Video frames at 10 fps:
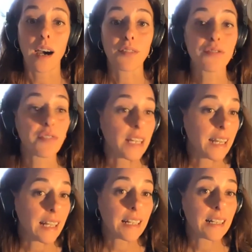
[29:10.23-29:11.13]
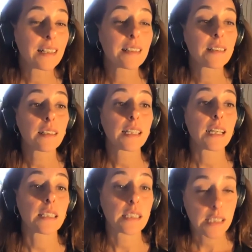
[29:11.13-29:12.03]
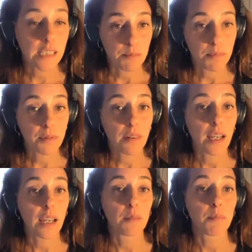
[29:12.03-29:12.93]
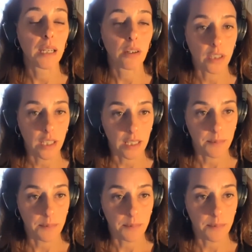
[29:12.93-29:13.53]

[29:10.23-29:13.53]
filling, kinship, and belonging.